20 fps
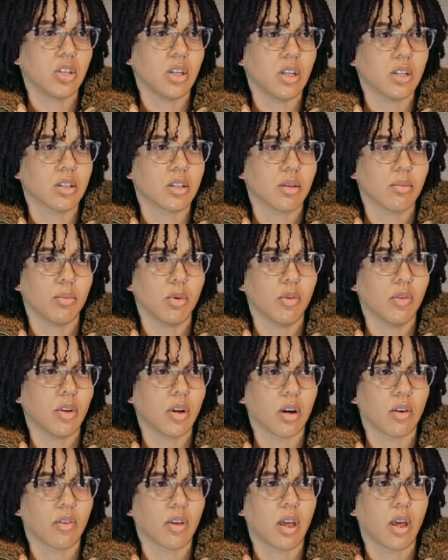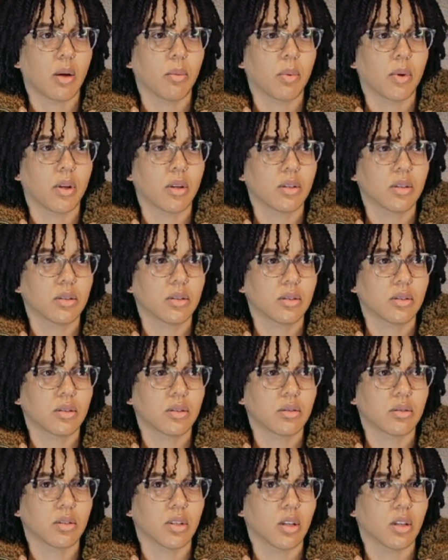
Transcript: she ends up moving off campus